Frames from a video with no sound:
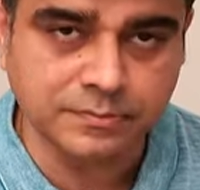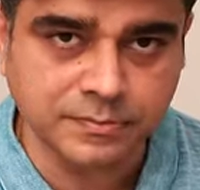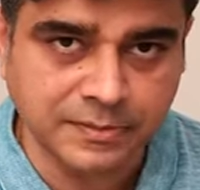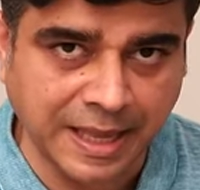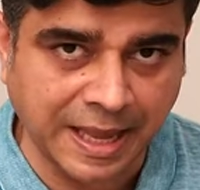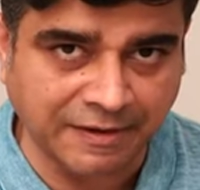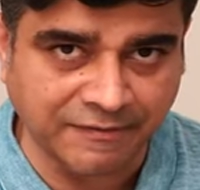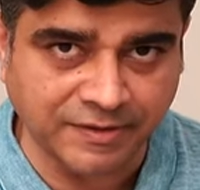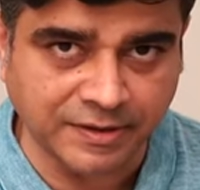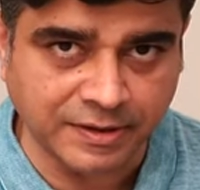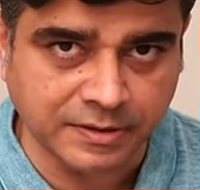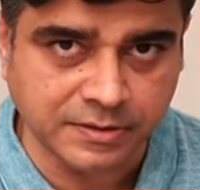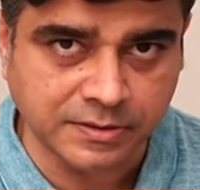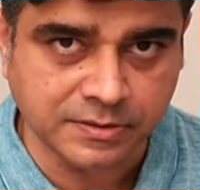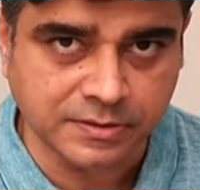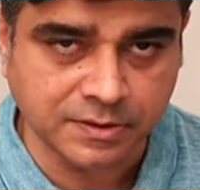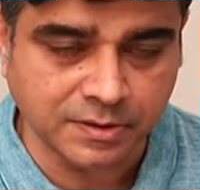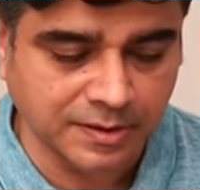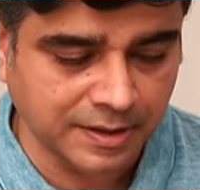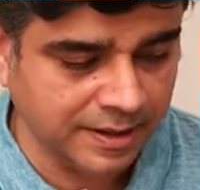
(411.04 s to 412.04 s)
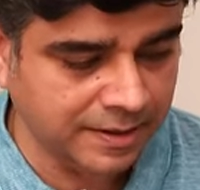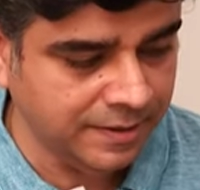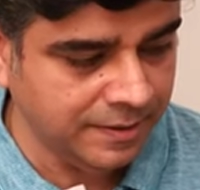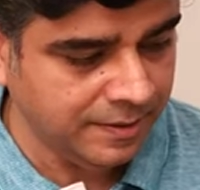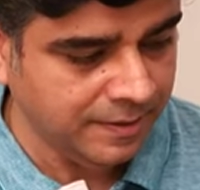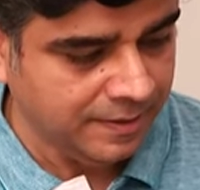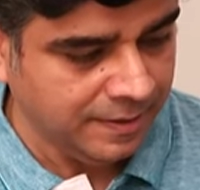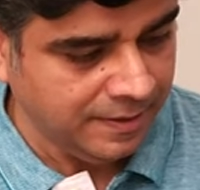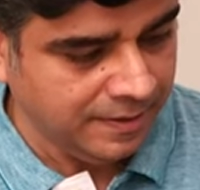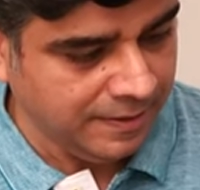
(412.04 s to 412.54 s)
the heaviest, all right?
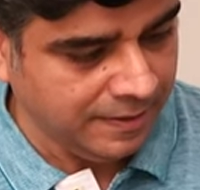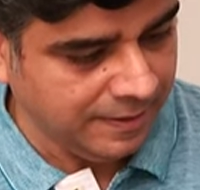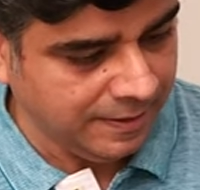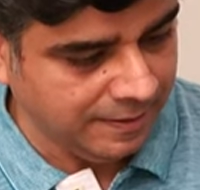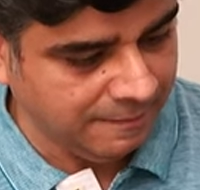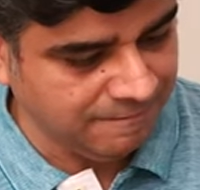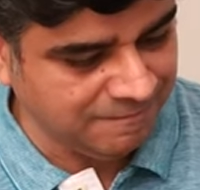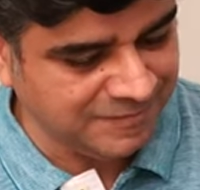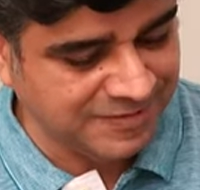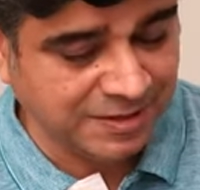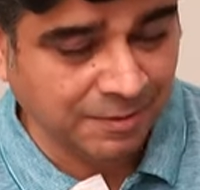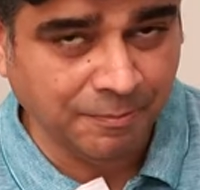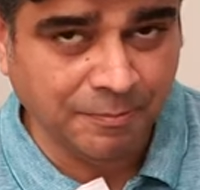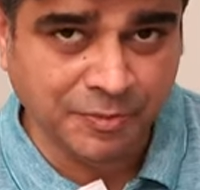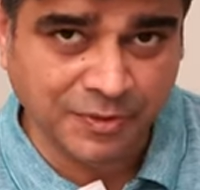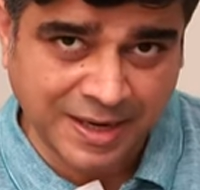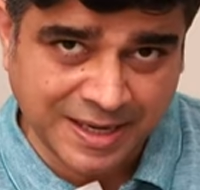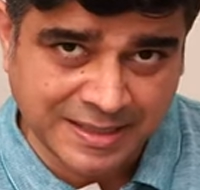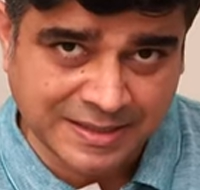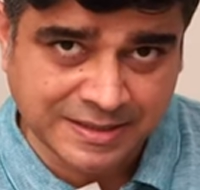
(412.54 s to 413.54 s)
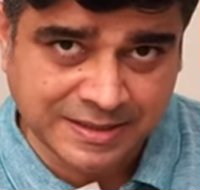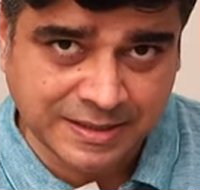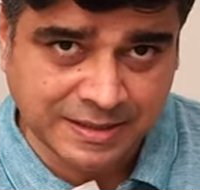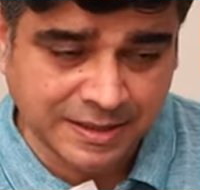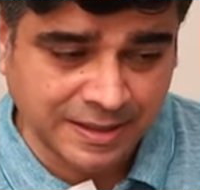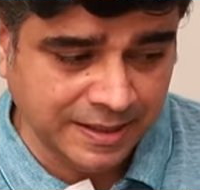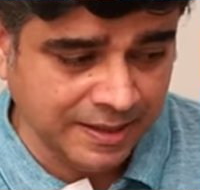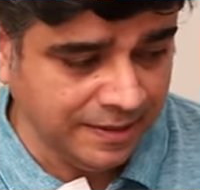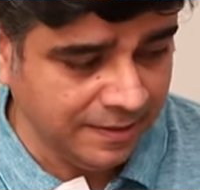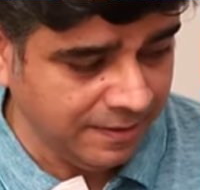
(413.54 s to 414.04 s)
Um,
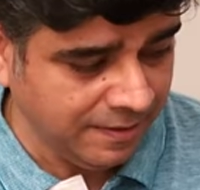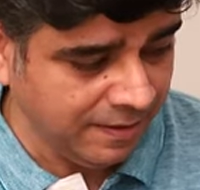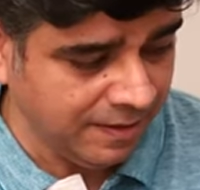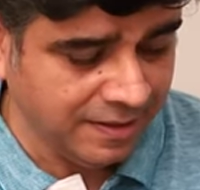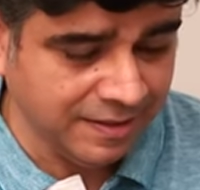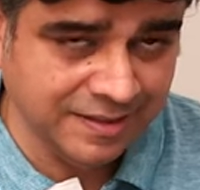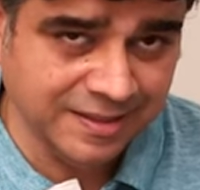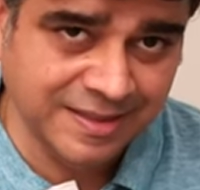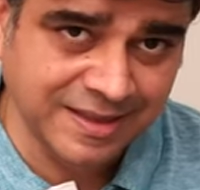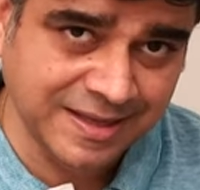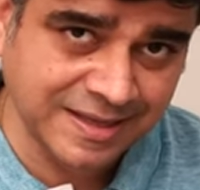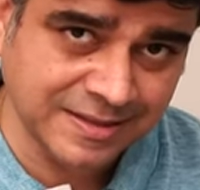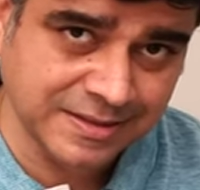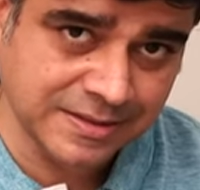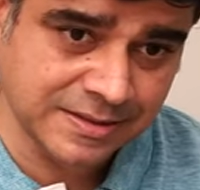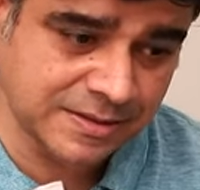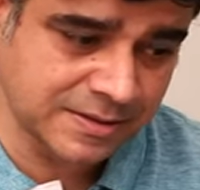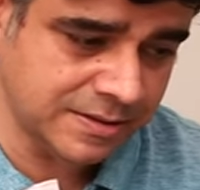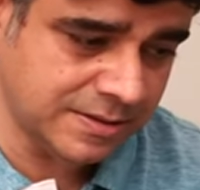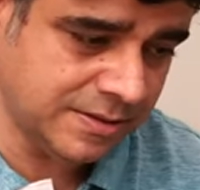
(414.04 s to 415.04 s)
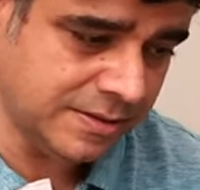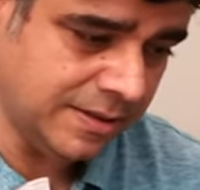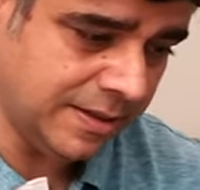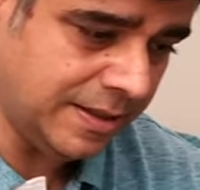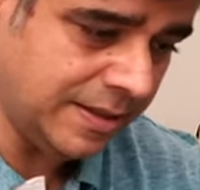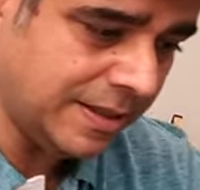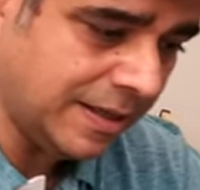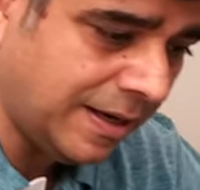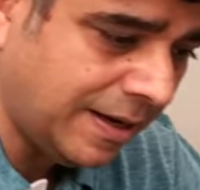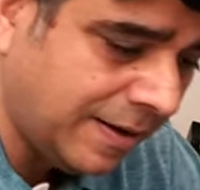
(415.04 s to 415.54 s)
surprisingly, this
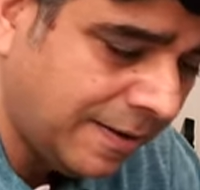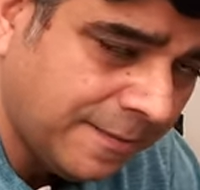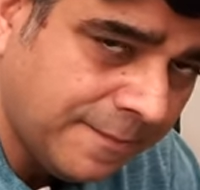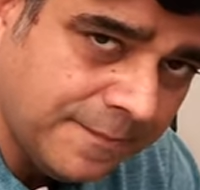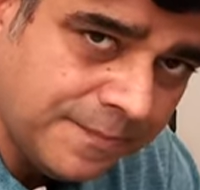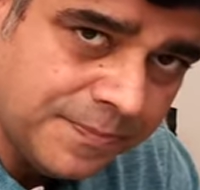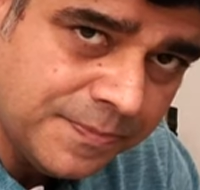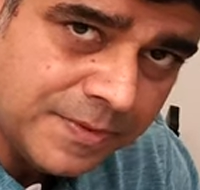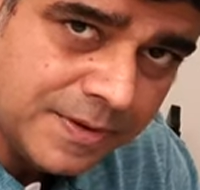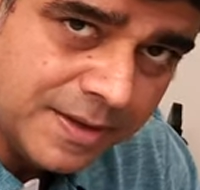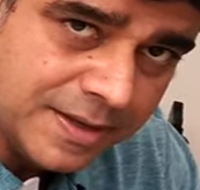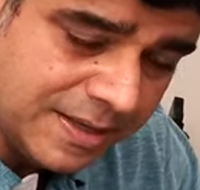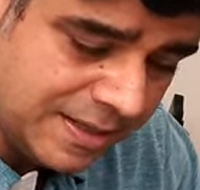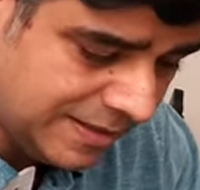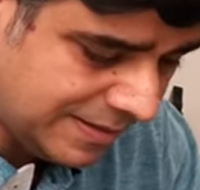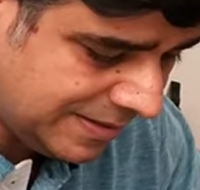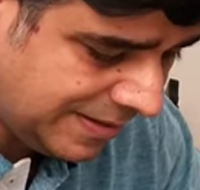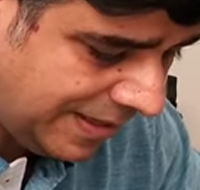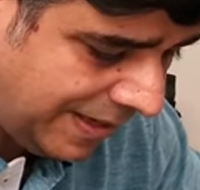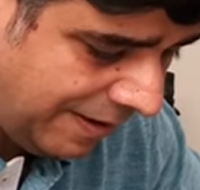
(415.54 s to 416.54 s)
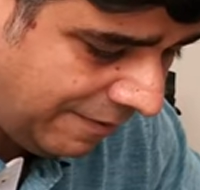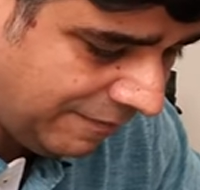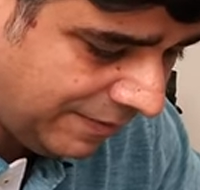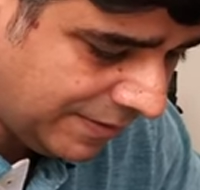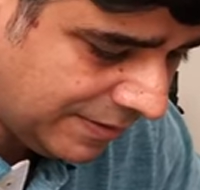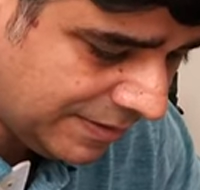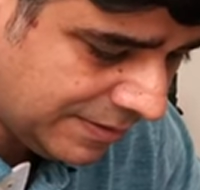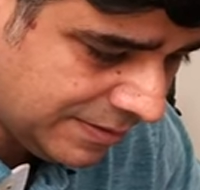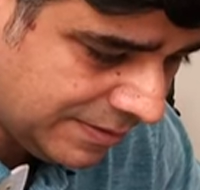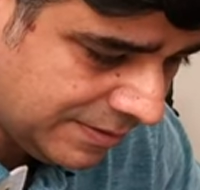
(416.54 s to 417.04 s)
guitar is the
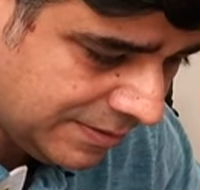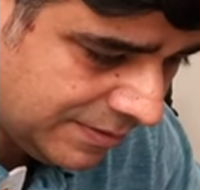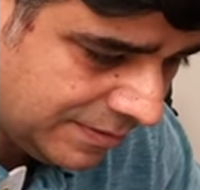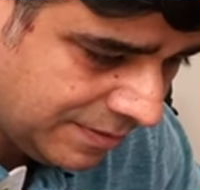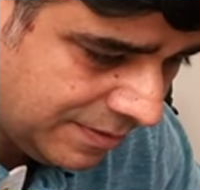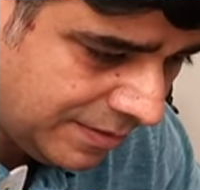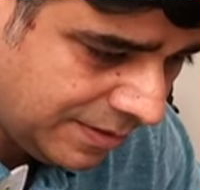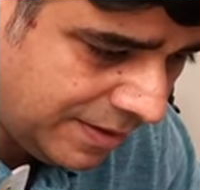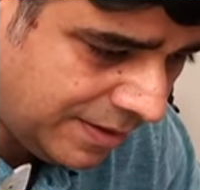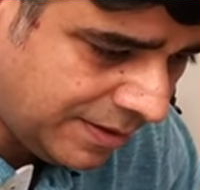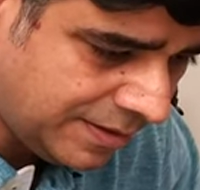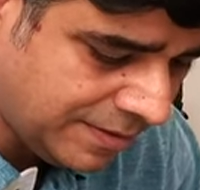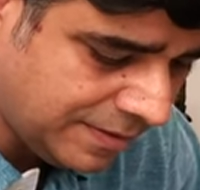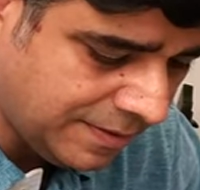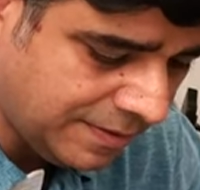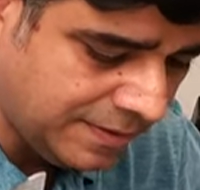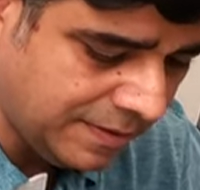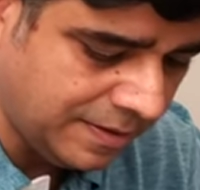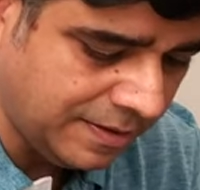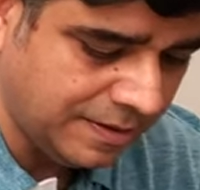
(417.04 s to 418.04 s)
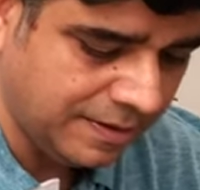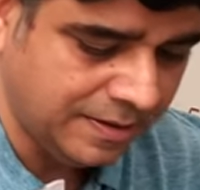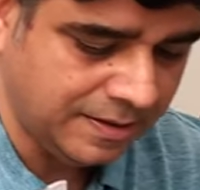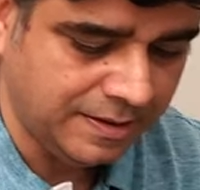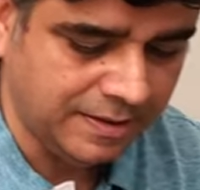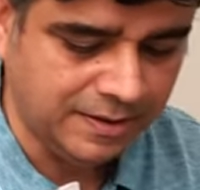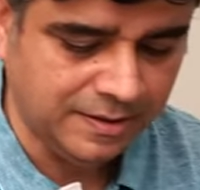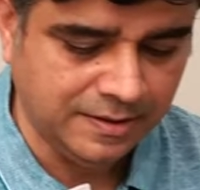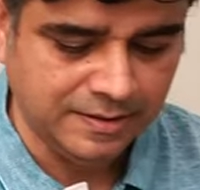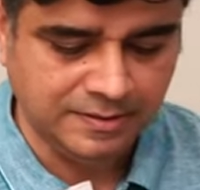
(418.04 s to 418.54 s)
heaviest, all right?
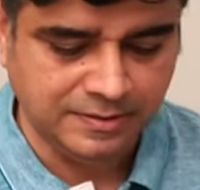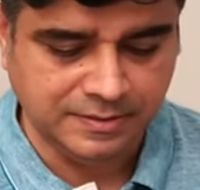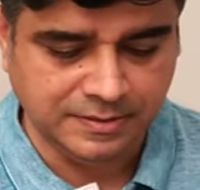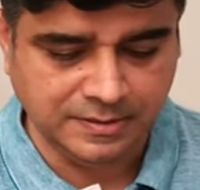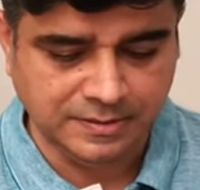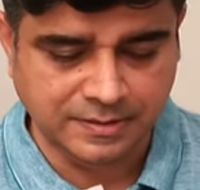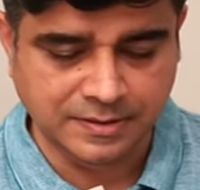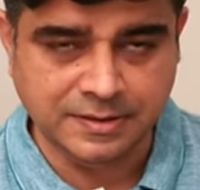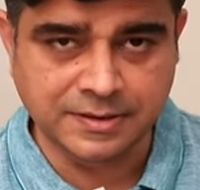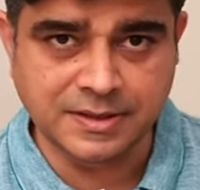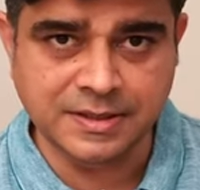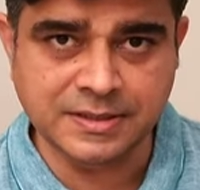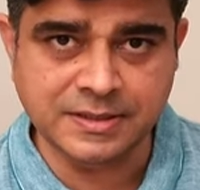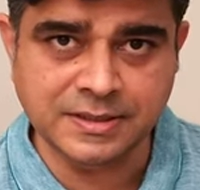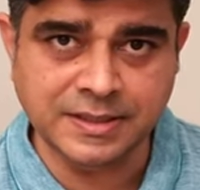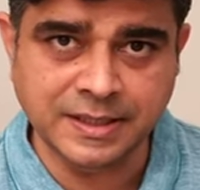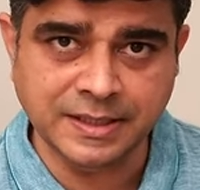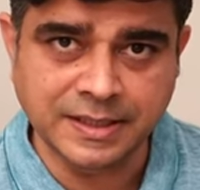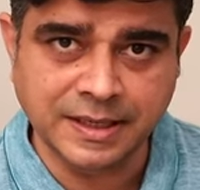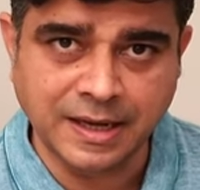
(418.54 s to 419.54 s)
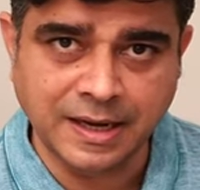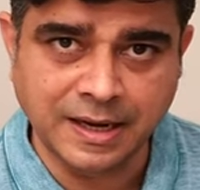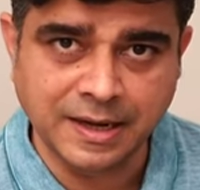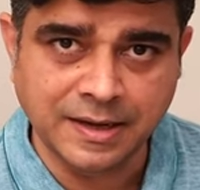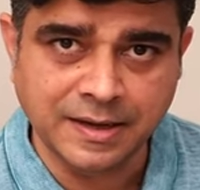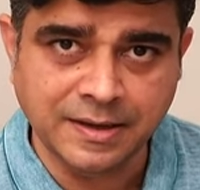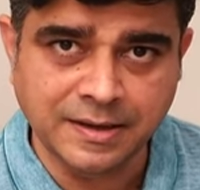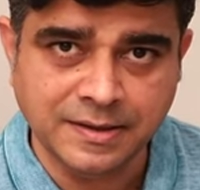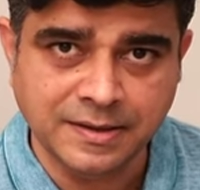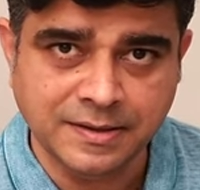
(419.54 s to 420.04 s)
This
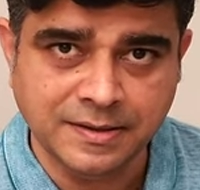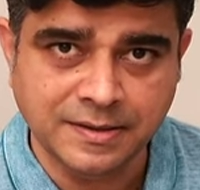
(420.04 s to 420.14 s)
guitar